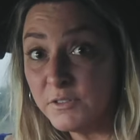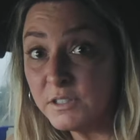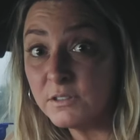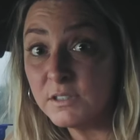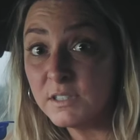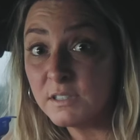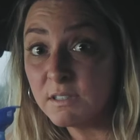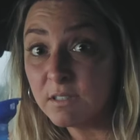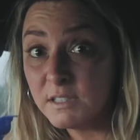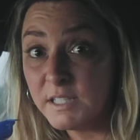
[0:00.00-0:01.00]
filled
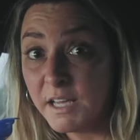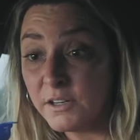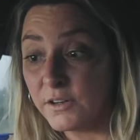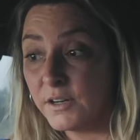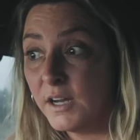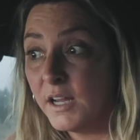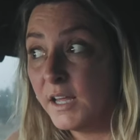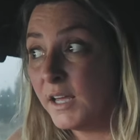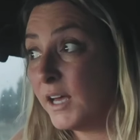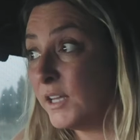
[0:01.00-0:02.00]
container
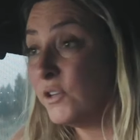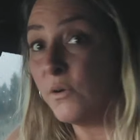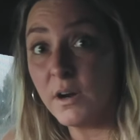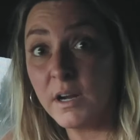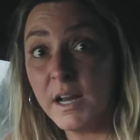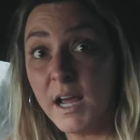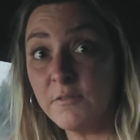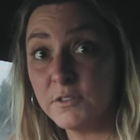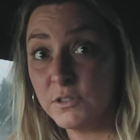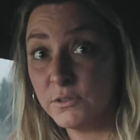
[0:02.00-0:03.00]
and you are going to
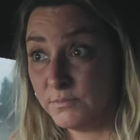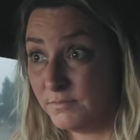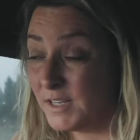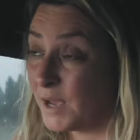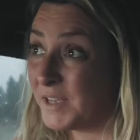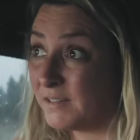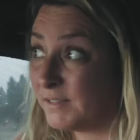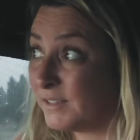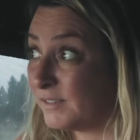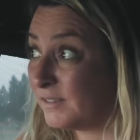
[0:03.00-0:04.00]
have to, I mean,
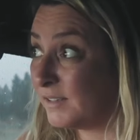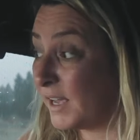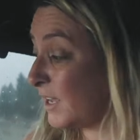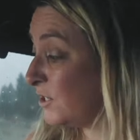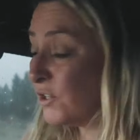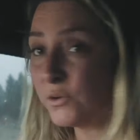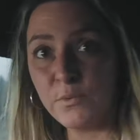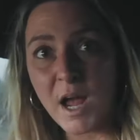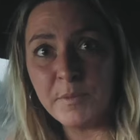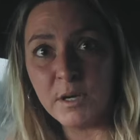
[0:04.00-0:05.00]
I guess you could
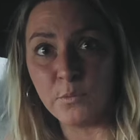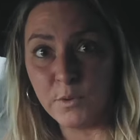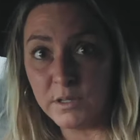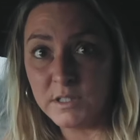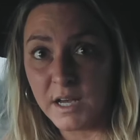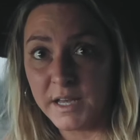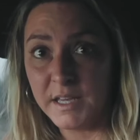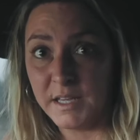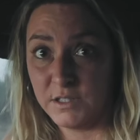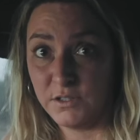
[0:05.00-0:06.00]
wrap it up real
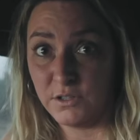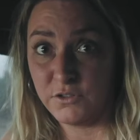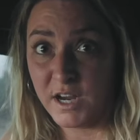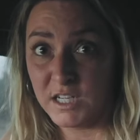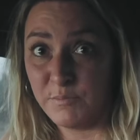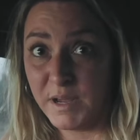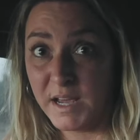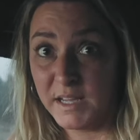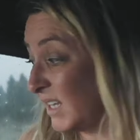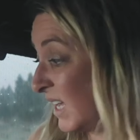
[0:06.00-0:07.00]
tight into the trash
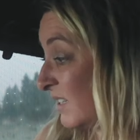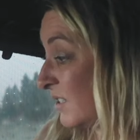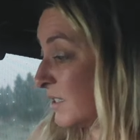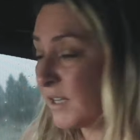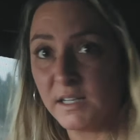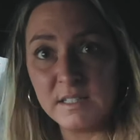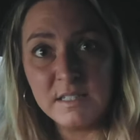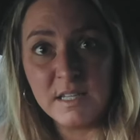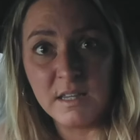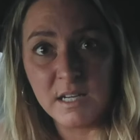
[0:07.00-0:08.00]
bag and just kind of
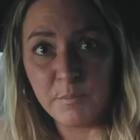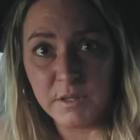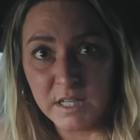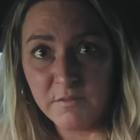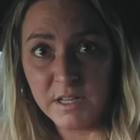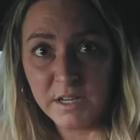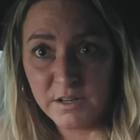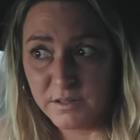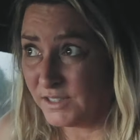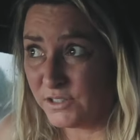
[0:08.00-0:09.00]
seal it up and leave it
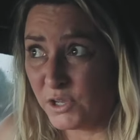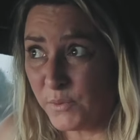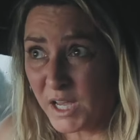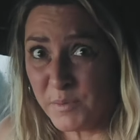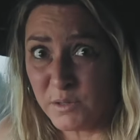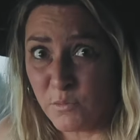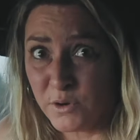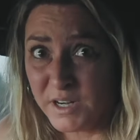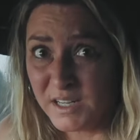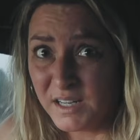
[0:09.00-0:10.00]
here until you wake up in the
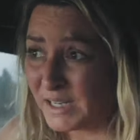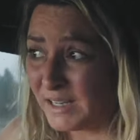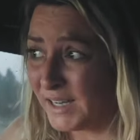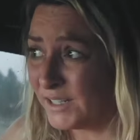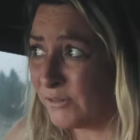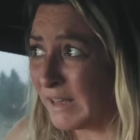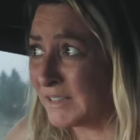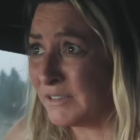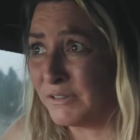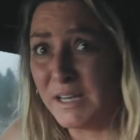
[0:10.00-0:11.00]
morning. But I don't like
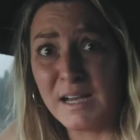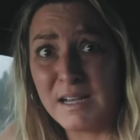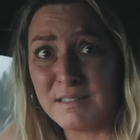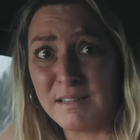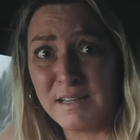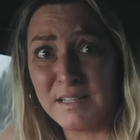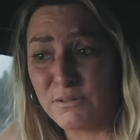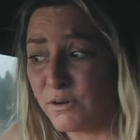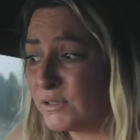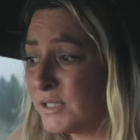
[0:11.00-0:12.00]
to do that because I think it's
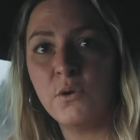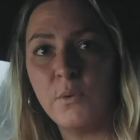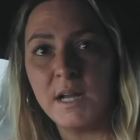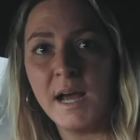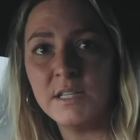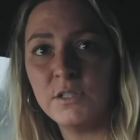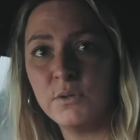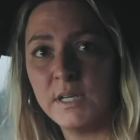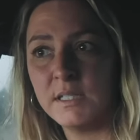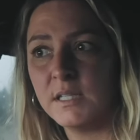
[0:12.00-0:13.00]
gross. So what I
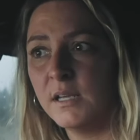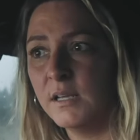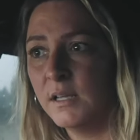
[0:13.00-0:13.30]
do is